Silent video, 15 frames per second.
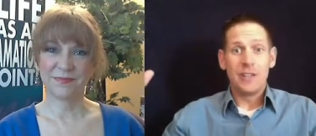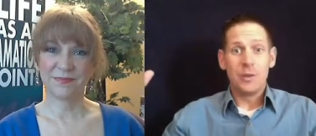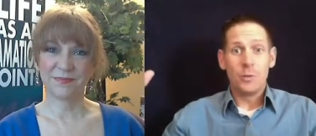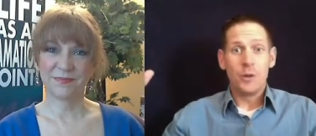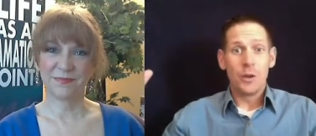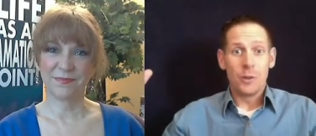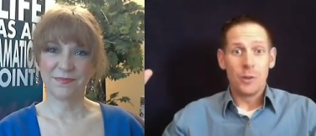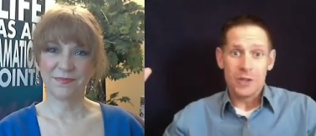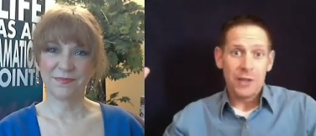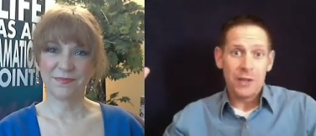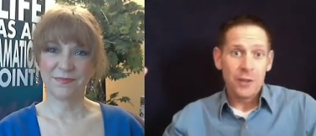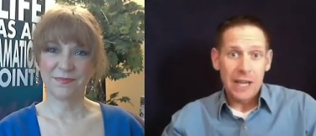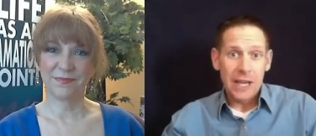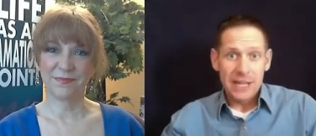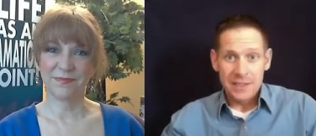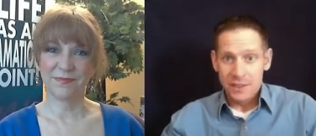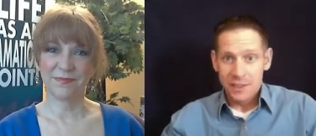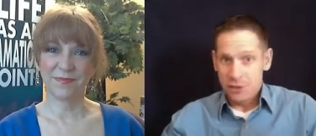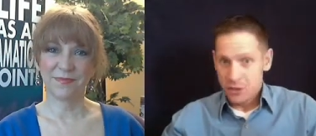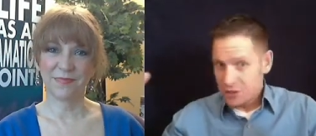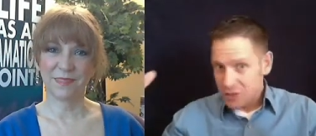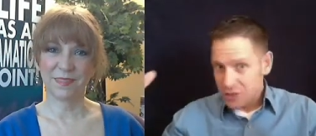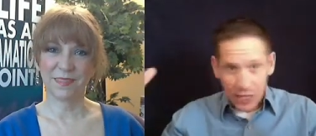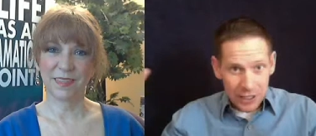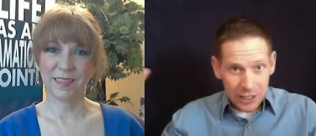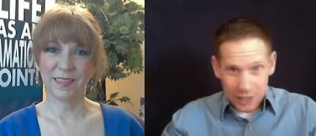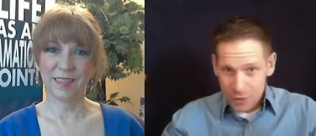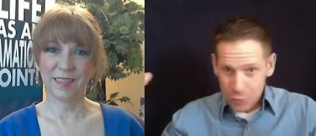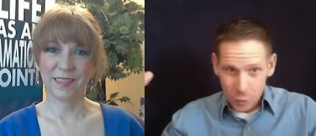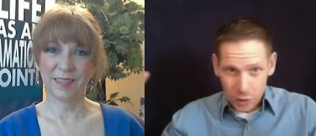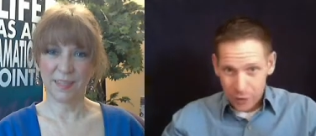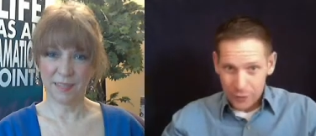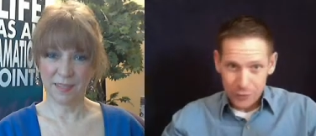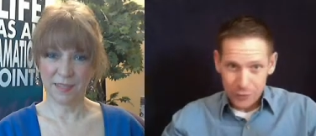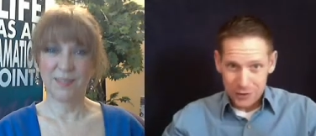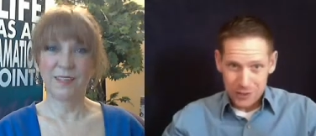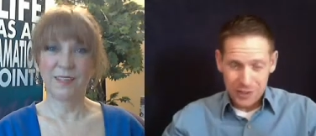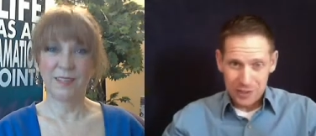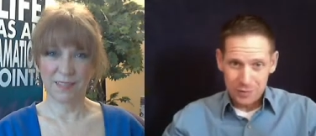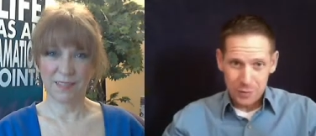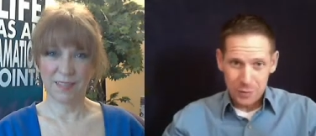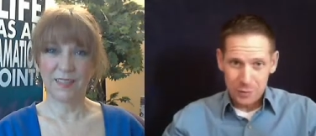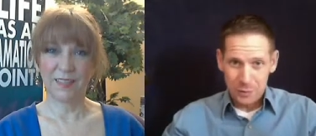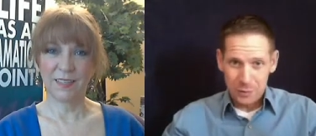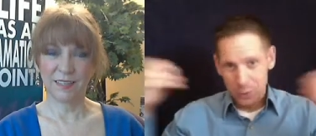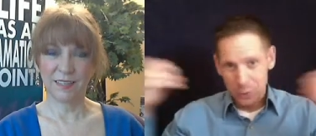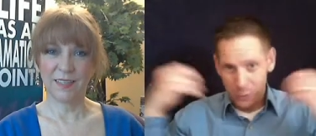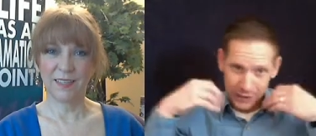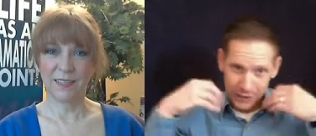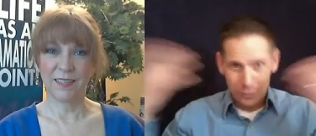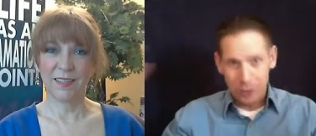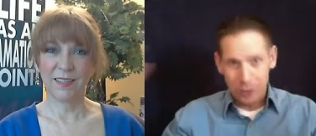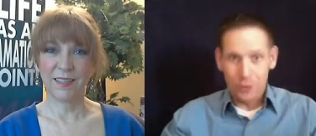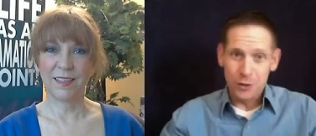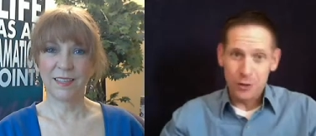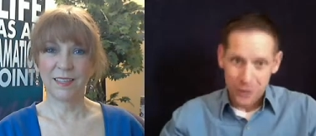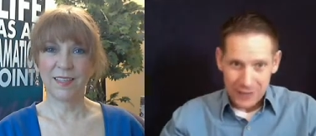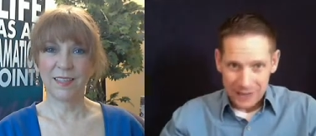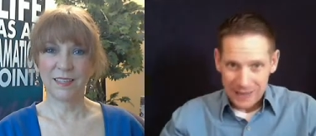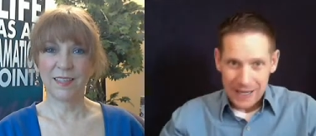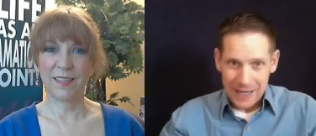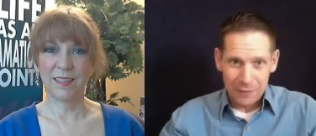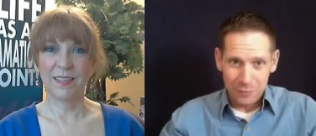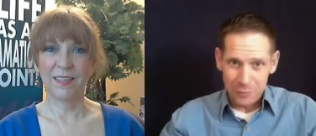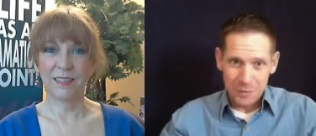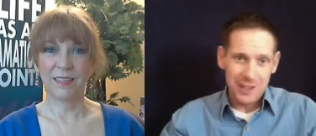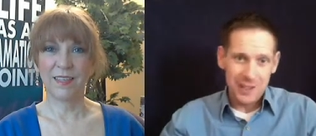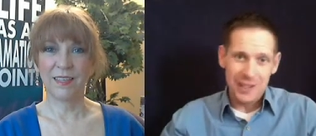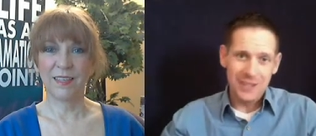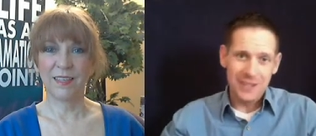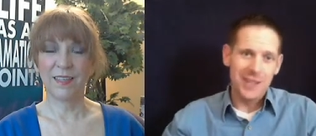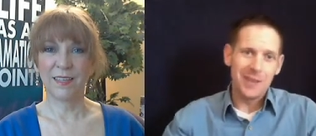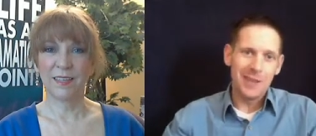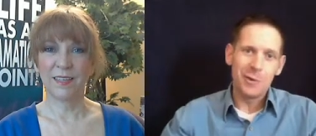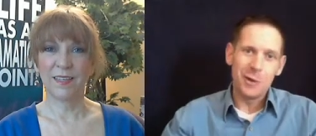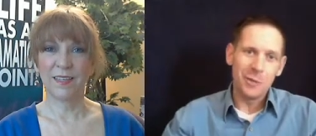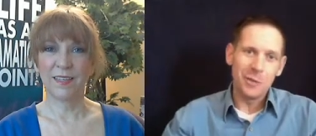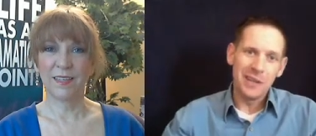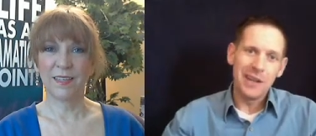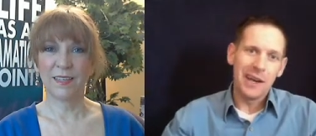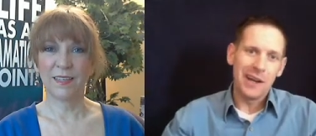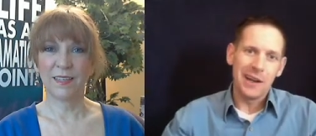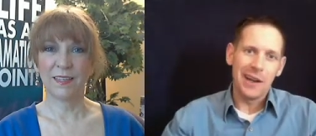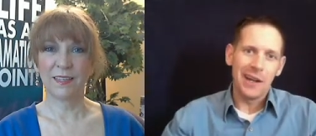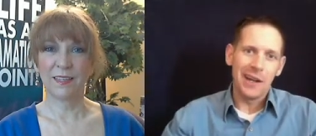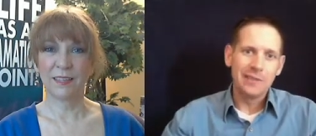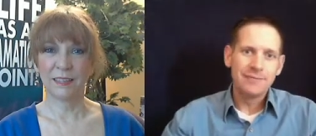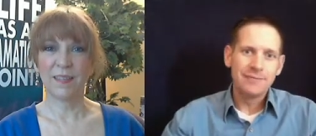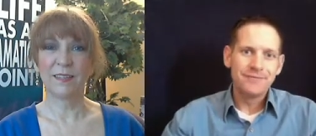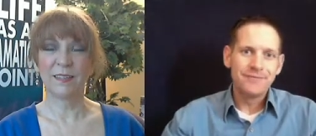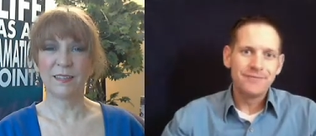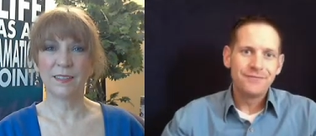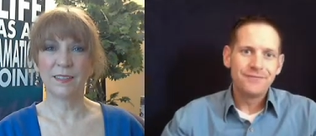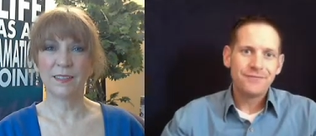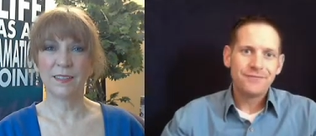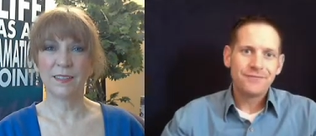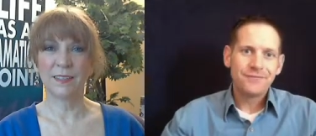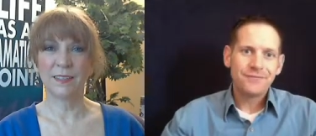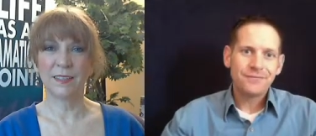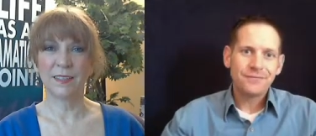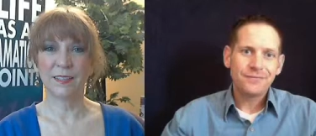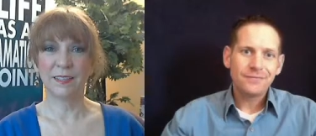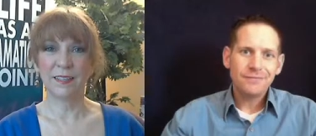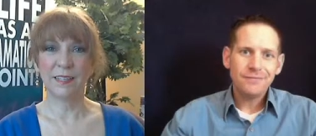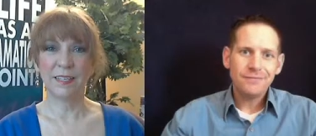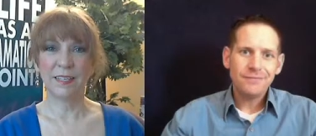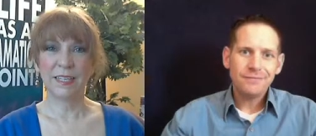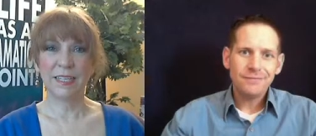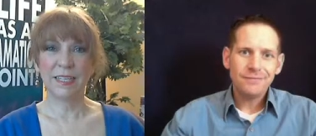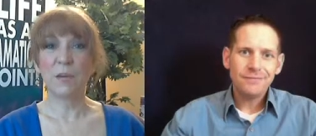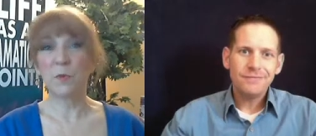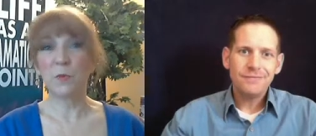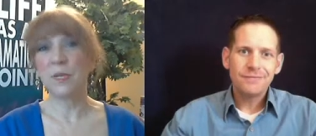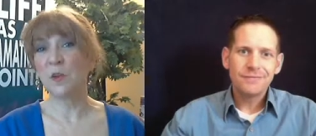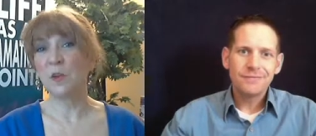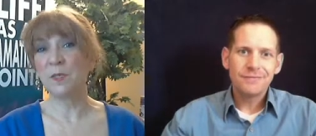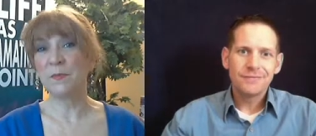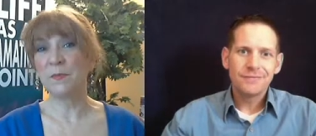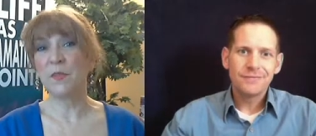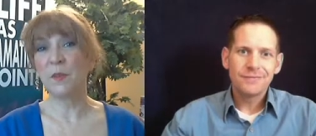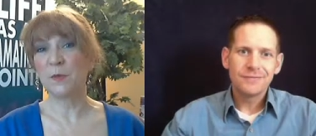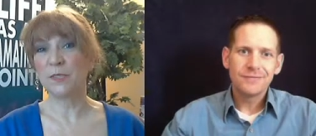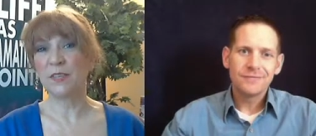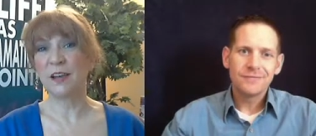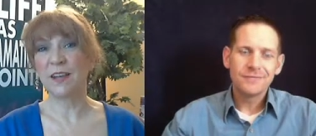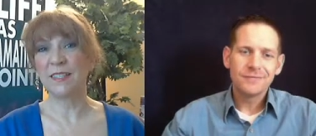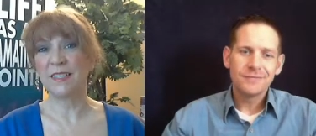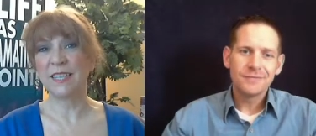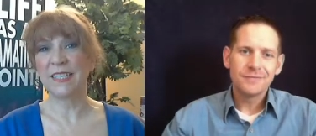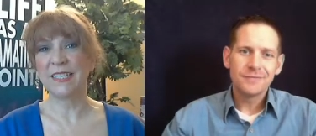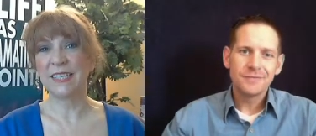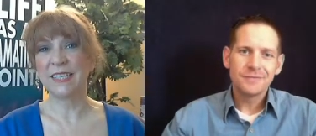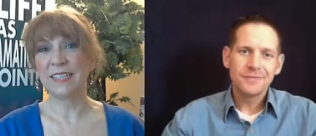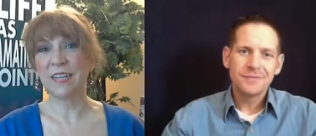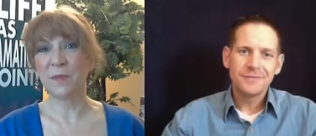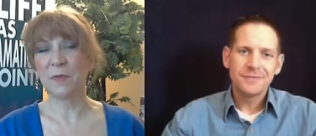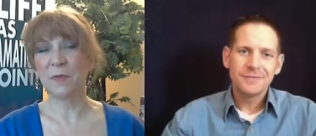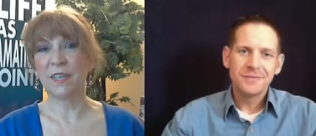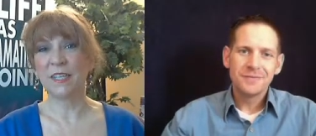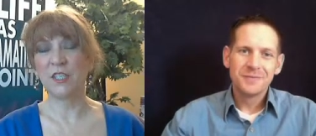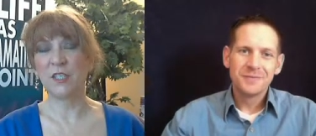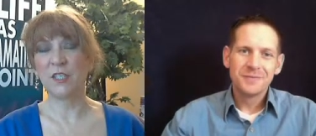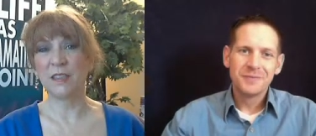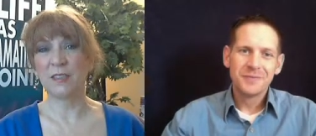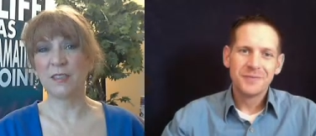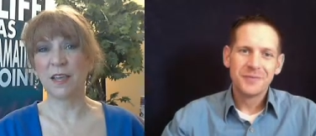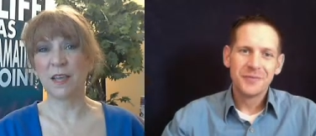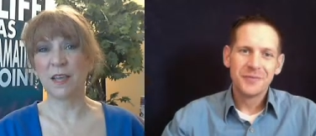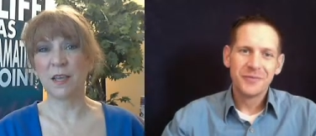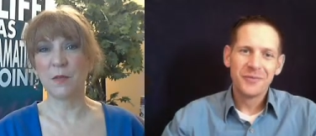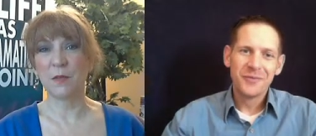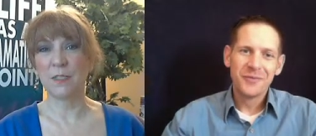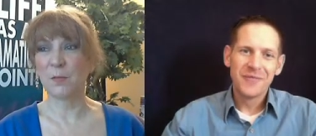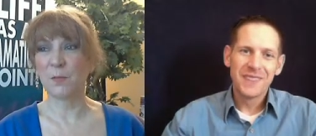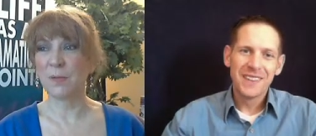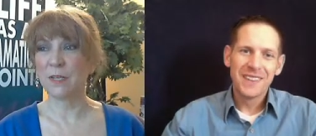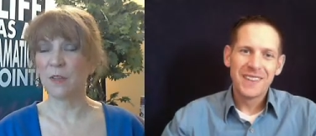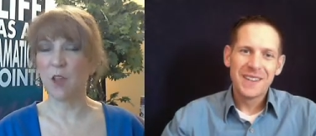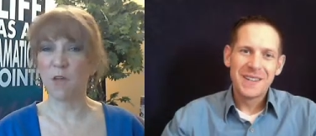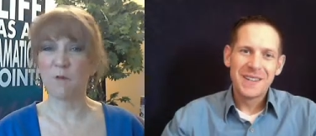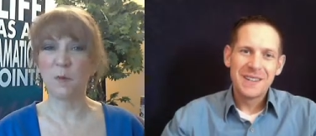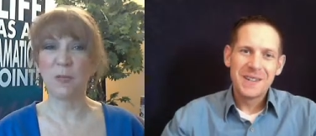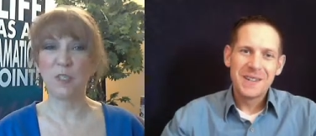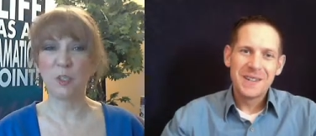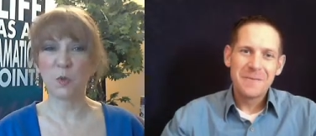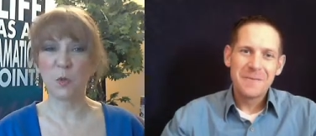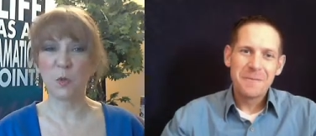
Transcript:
Speaker 1: one of those other guys that just studies what other successful people do and then regurgitate that from stage. I didn't want to be that guy.
Speaker 2: Yeah. Yeah, we know some of those guys. They stand up and they just uh, spiel off a bunch of